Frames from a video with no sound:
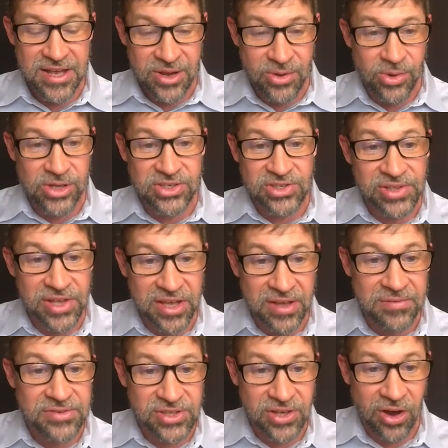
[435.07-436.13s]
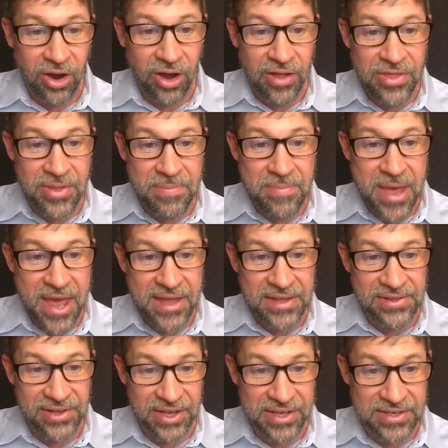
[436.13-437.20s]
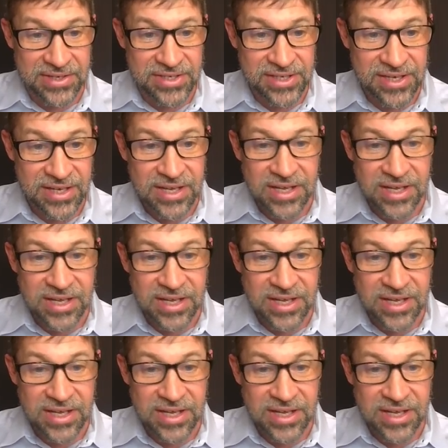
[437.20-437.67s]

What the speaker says: which lives on the mainland,